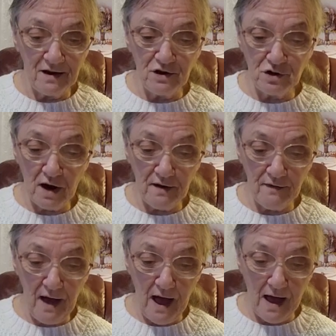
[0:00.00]
And
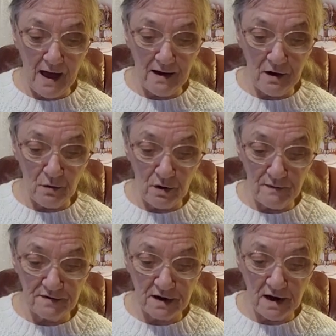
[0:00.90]
Jennifer Ann, who
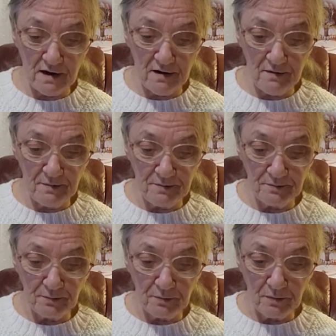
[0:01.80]
lives in
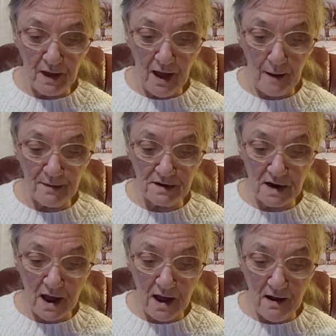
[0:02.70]

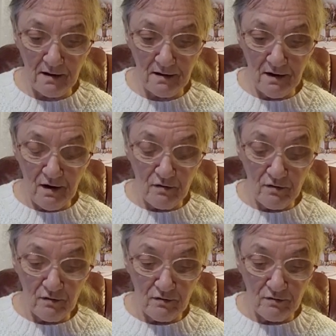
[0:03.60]
Aberdare.
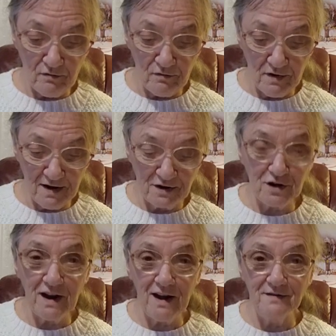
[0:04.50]

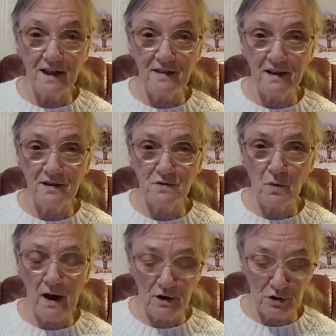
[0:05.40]
She lives, I think
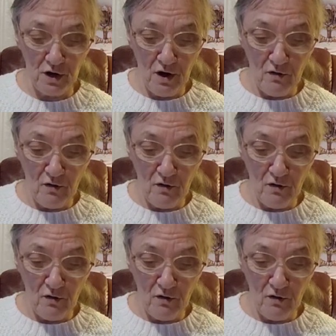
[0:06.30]
it's Welsh.